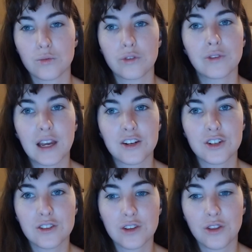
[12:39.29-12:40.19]

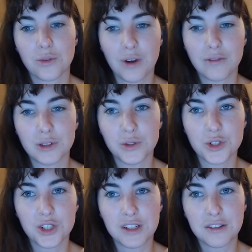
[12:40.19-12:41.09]
Reflections on the
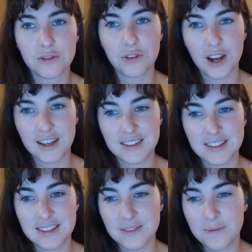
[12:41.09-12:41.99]
Revolution in
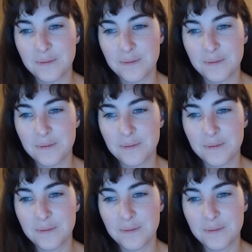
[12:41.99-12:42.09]
France.